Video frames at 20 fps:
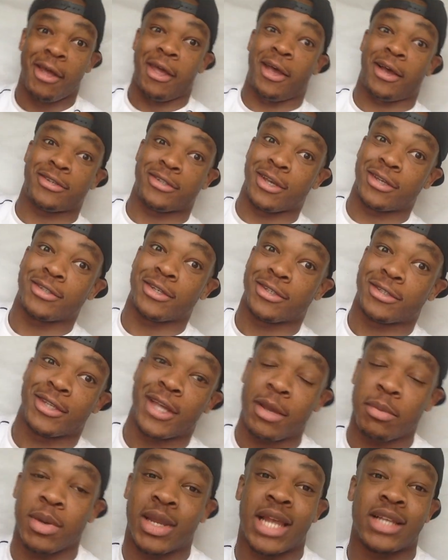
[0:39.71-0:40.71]
XXX
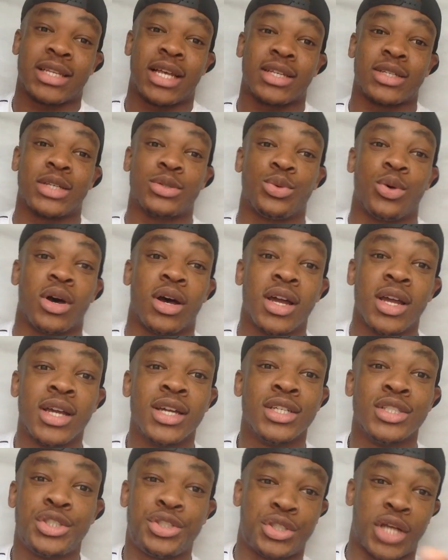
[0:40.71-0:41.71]
tape. But that's what
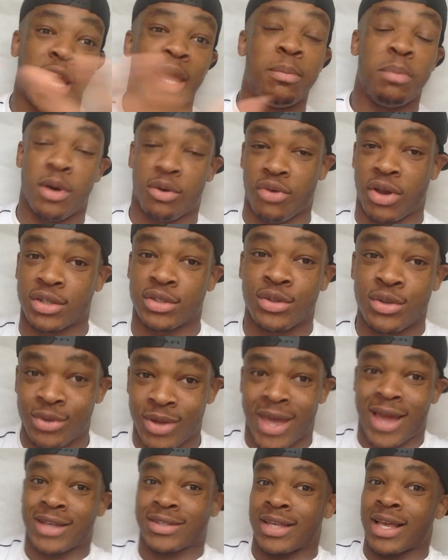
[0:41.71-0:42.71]
Shea Boy tried to do.
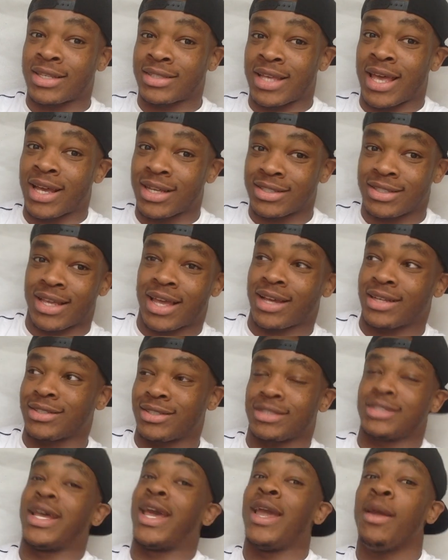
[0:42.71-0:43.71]

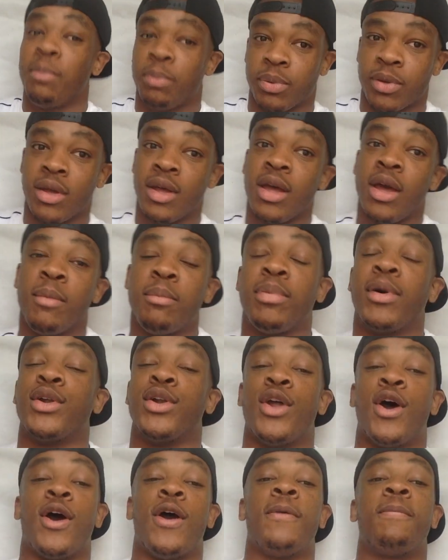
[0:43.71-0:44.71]
XXXX tape. But
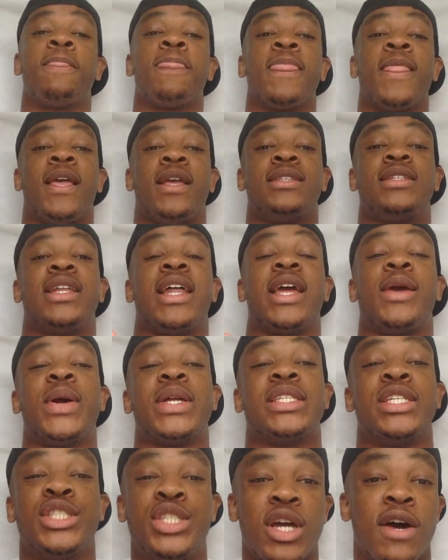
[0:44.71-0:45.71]
no, he said that he
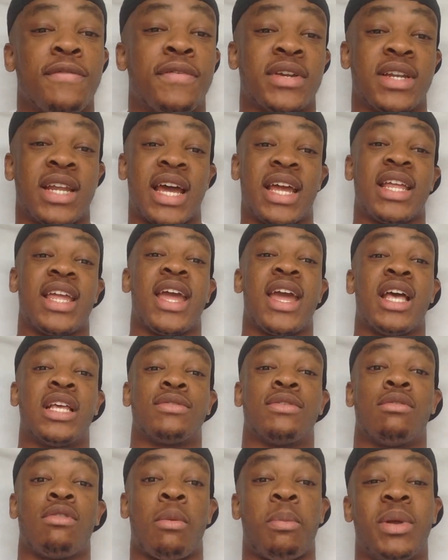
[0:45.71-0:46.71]
went to jail for 9 years
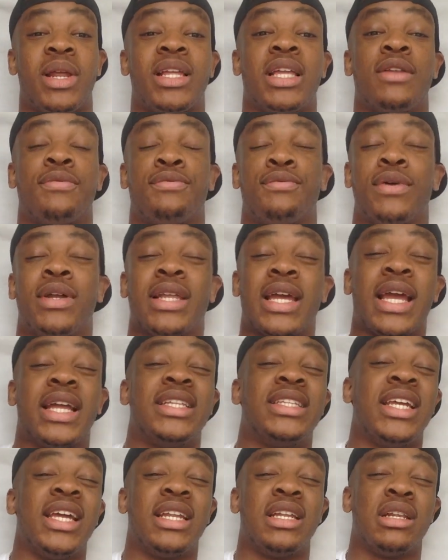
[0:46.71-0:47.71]
for robbery that he
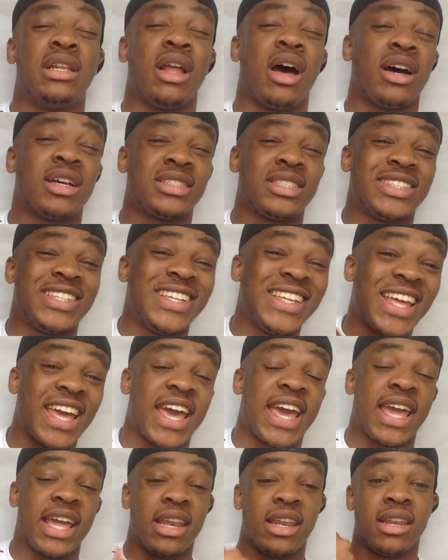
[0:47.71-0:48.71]
did last
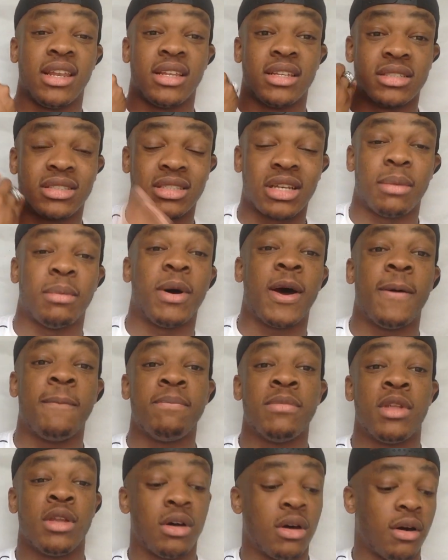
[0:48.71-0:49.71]
year in the summer
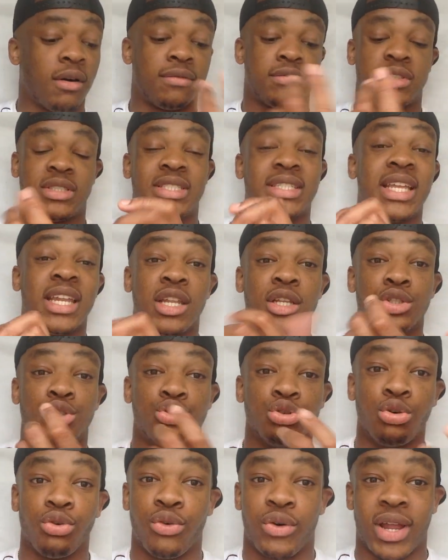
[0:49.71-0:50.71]
of stealing
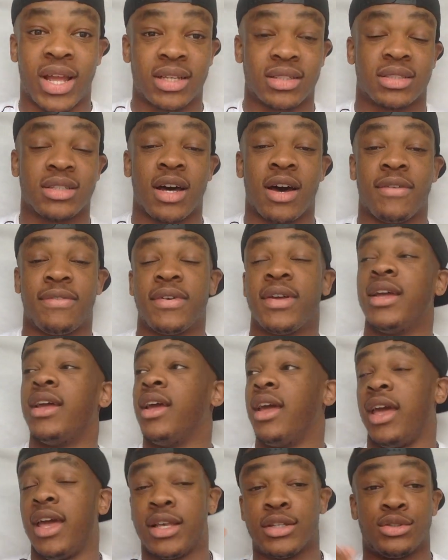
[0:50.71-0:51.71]
jewelry and stuff.
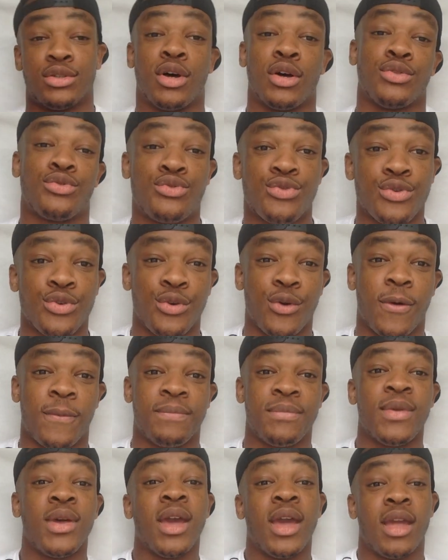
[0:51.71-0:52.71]
It's not true.
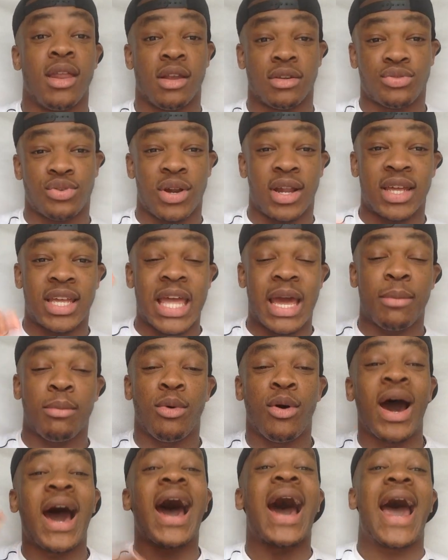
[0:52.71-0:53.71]
He just want to get
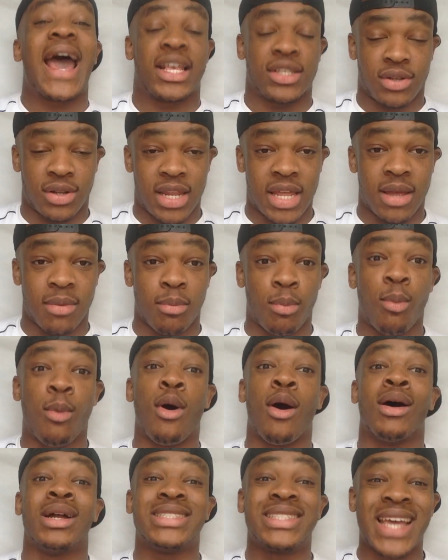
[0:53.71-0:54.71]
more eyes on him,
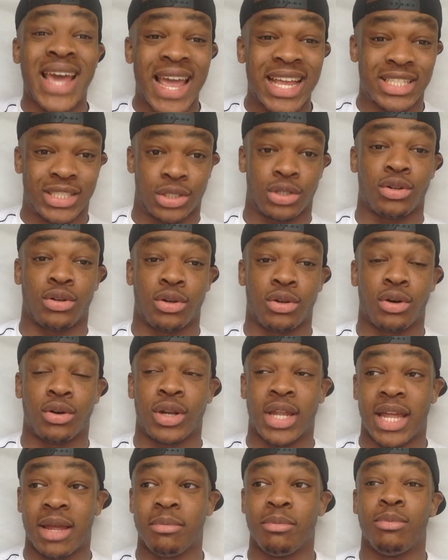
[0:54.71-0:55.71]
more attention
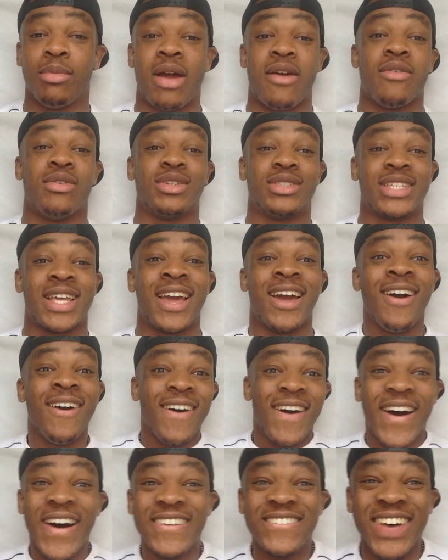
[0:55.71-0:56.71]
on him. Everyone say,
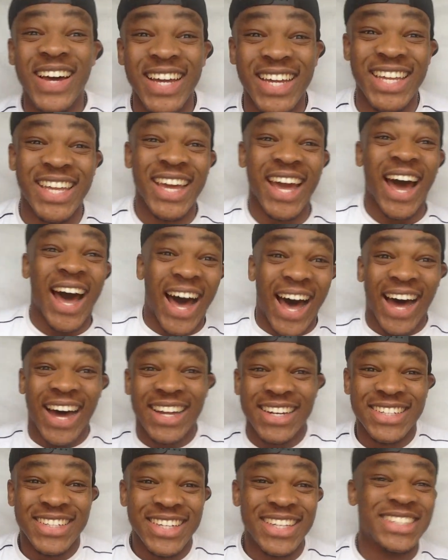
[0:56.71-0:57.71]
oh my
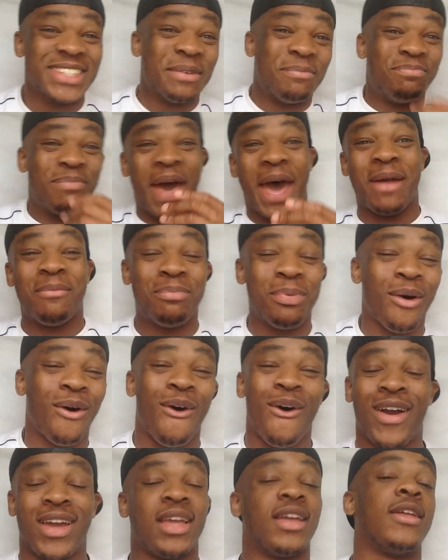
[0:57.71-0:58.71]
God, he's a bad
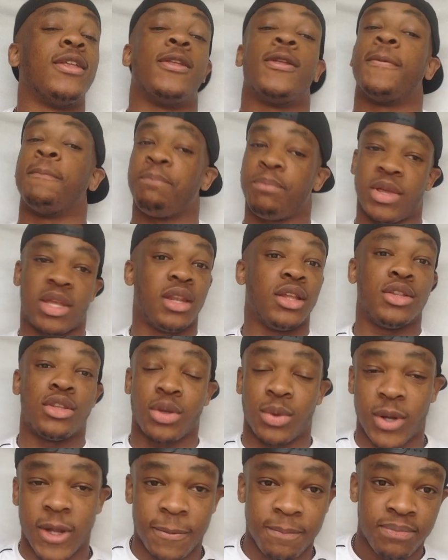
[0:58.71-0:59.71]
boy. He didn't
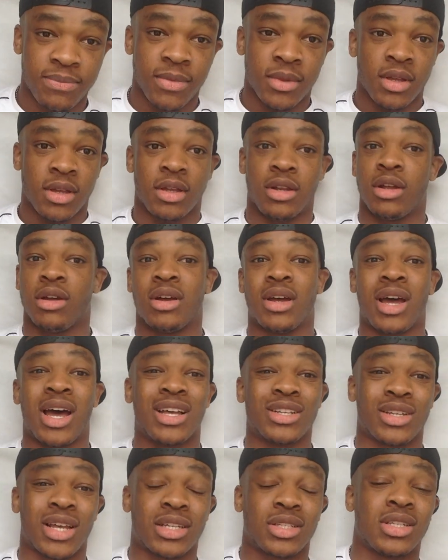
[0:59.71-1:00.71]
do it. You know,
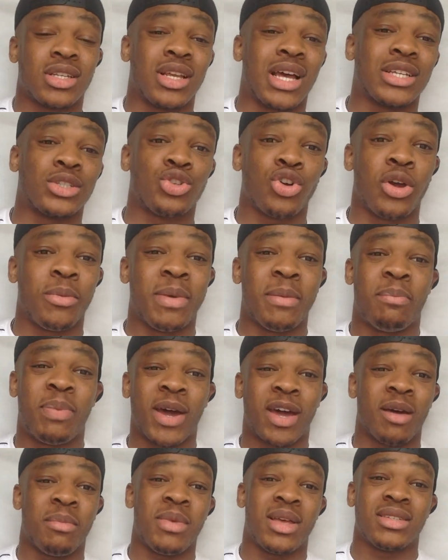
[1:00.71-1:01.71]
I saw him in
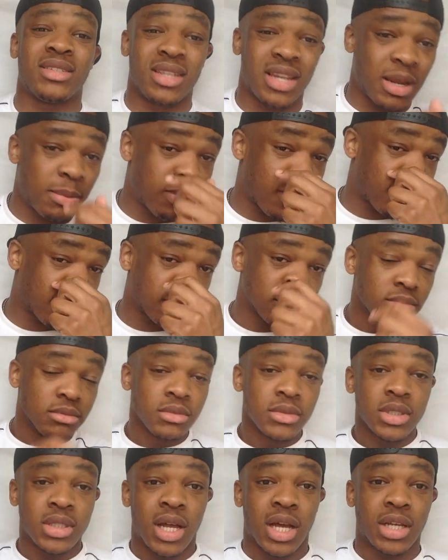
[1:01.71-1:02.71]
Peckham yesterday, bro.
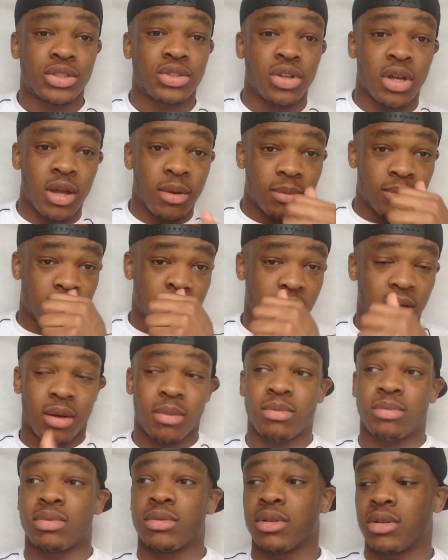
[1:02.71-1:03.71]
I saw
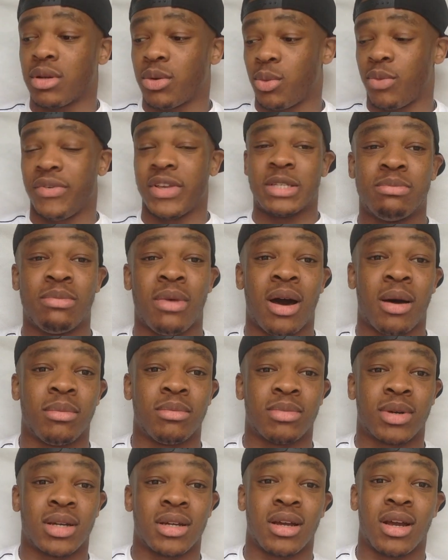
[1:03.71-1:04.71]
him with
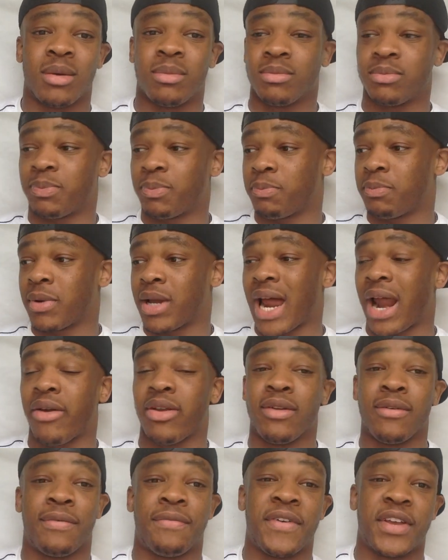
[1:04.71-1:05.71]
mum
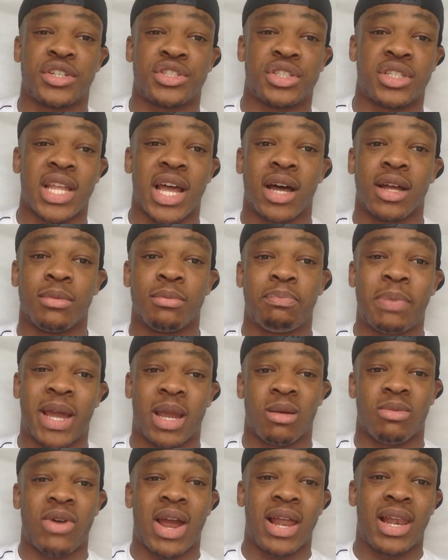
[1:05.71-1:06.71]
carrying fish down
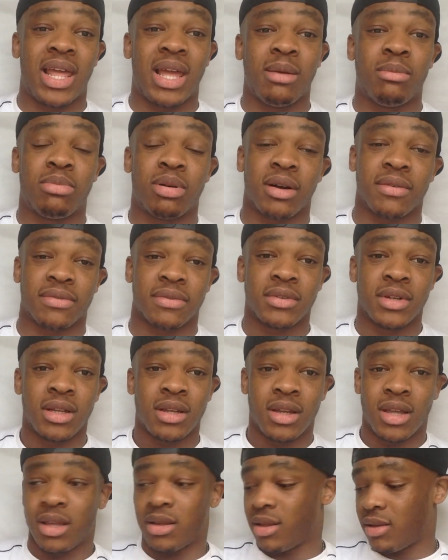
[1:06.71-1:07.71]
Peckham Rye Lane, bro.
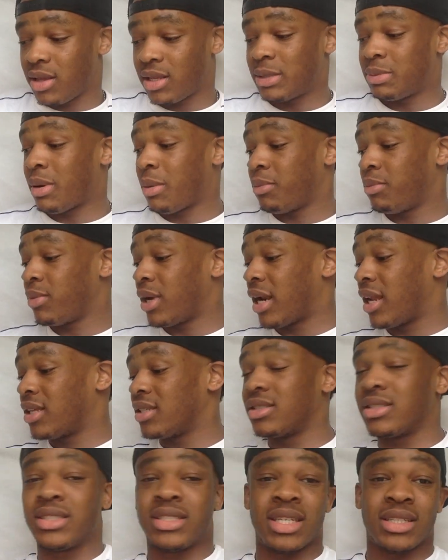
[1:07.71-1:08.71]
His mum and
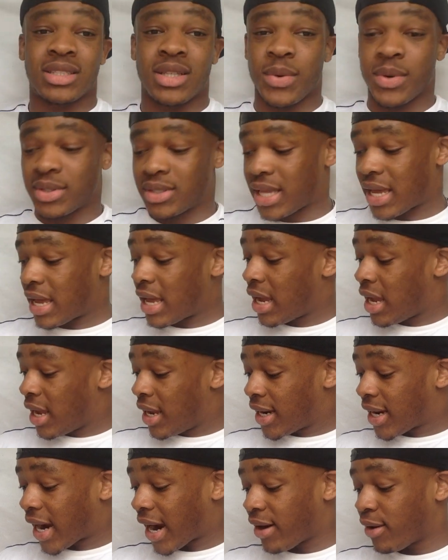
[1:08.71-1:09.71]
his sister was there
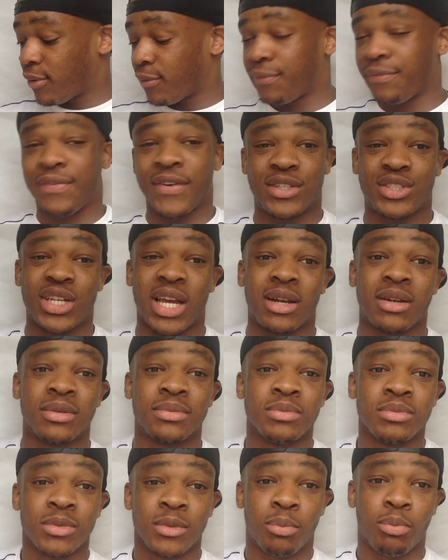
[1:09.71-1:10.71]
carrying fish and
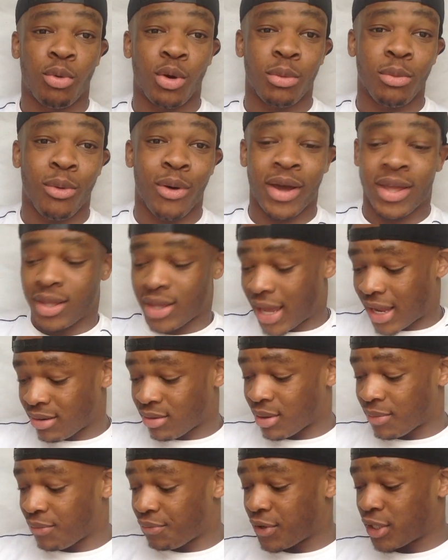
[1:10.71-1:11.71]
moi moi
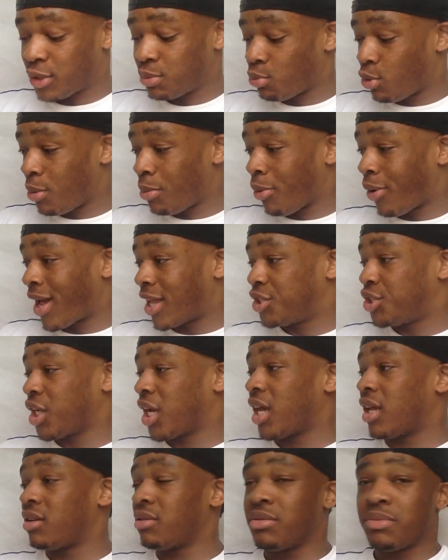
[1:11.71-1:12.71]
and fish moi moi and
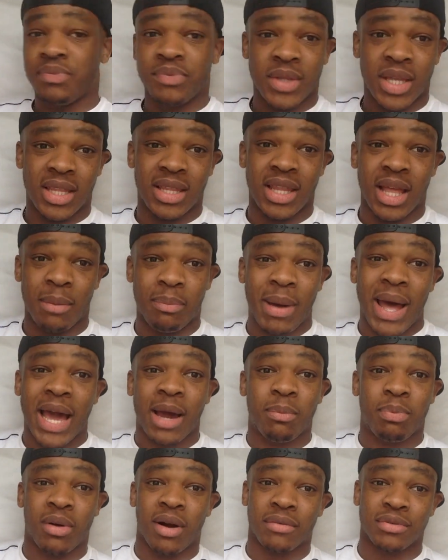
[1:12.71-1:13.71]
chicken in their
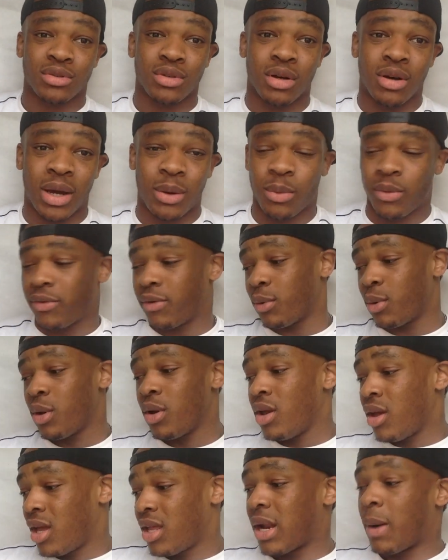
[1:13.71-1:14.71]
bag, bro. So
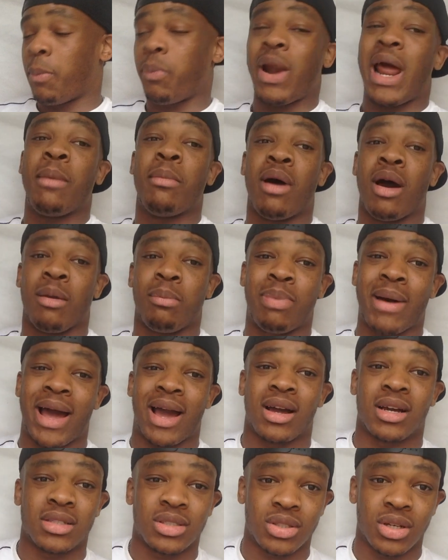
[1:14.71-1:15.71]
in a Primark
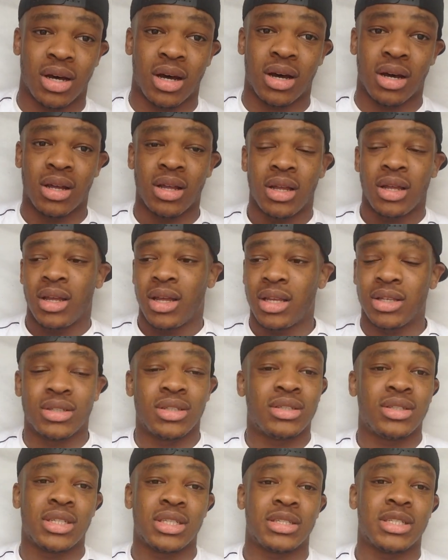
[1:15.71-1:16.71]
bag. So
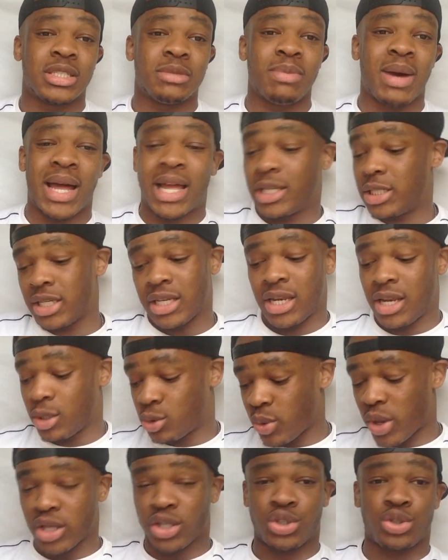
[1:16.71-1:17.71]
it's mad. And
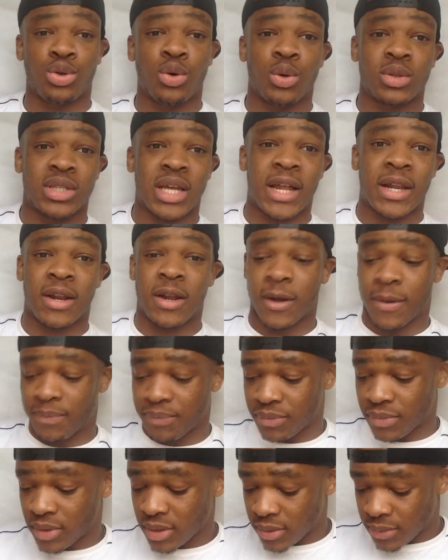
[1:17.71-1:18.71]
he's wearing shorts
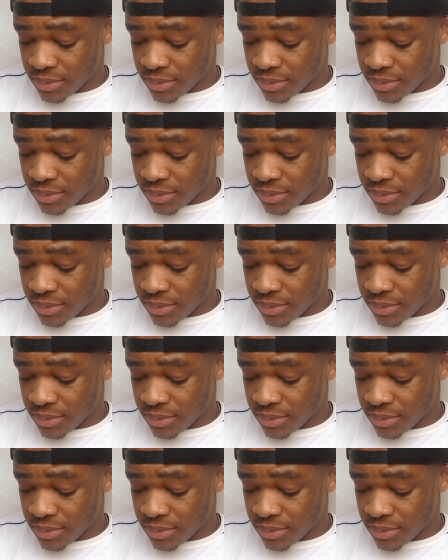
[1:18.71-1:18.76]
and